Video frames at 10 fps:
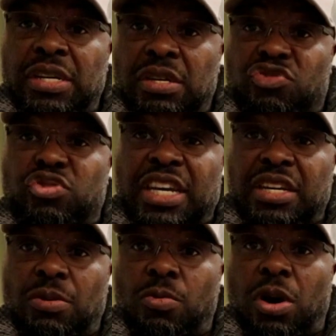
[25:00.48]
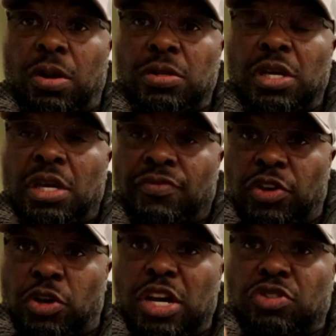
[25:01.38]
and trick in the world. If
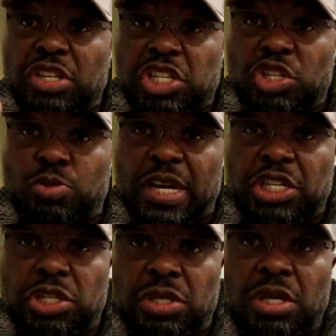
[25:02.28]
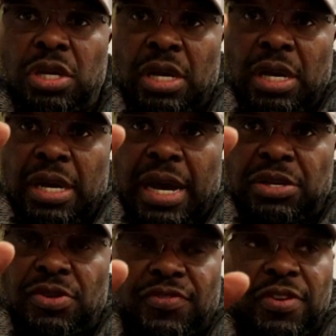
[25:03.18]
you go into a situation
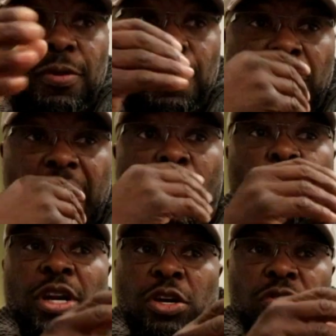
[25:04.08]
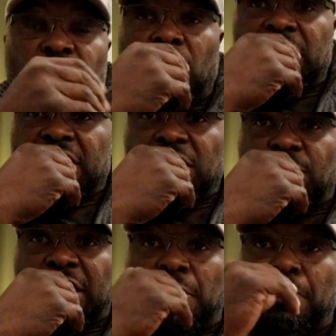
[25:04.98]
and you feel, I want to control the
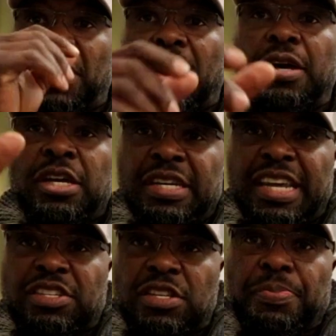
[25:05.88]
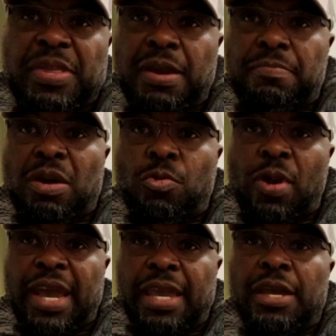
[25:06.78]
situation, but there's something in my
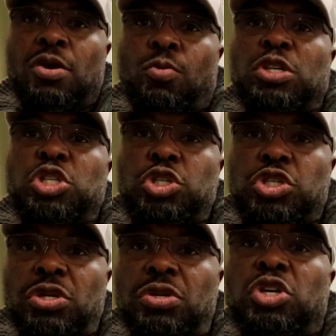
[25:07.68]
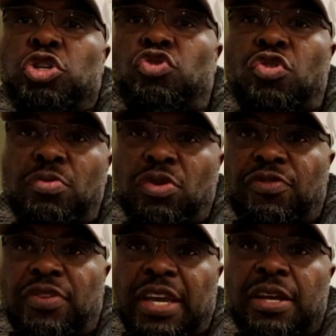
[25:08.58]
way, what do? You
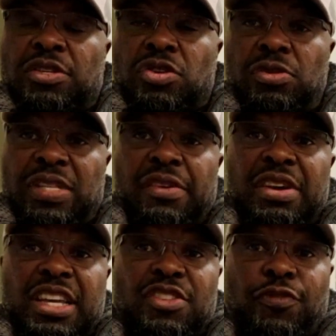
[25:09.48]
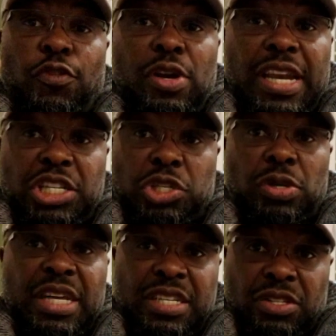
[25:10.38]
remove it. So Dereck is foolish
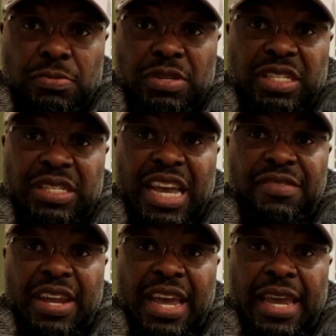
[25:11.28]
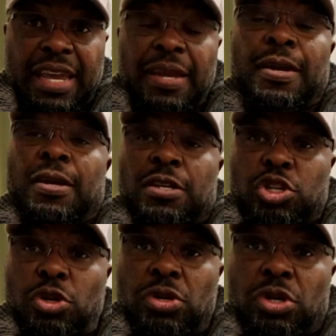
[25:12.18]
to listen to Mr. David Haye
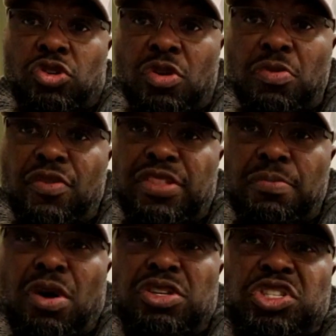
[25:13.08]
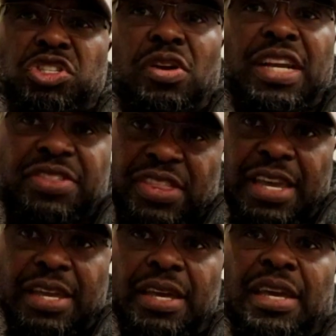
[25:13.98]
to remove the most solid
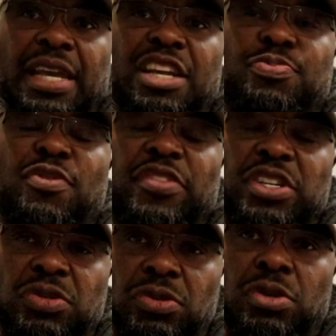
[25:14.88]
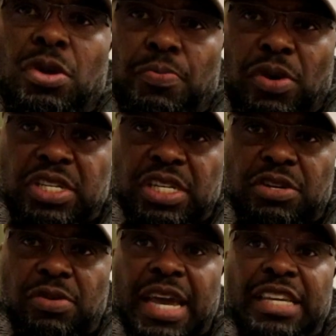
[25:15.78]
thing in his professional boxing
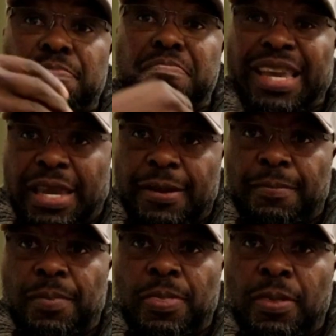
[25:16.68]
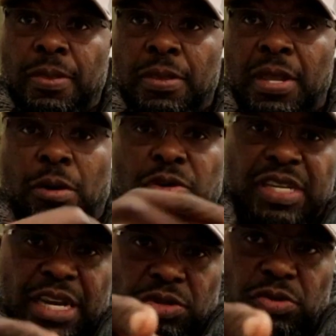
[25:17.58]
career, is me. I will
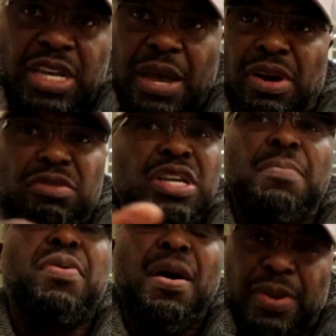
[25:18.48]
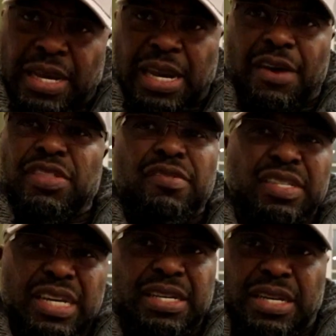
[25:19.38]
say it to the camera, I will say it publicly. I've never
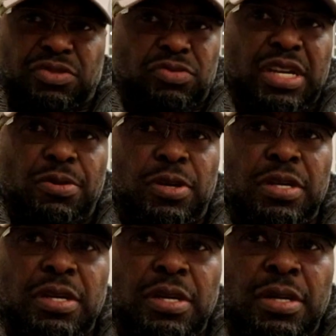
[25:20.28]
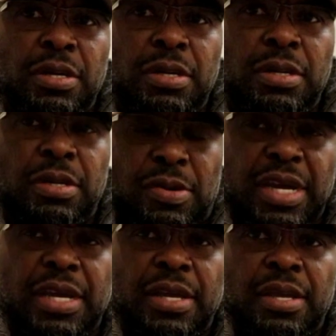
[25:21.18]
said this to anyone,
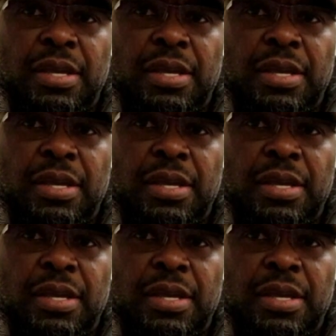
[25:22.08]
right?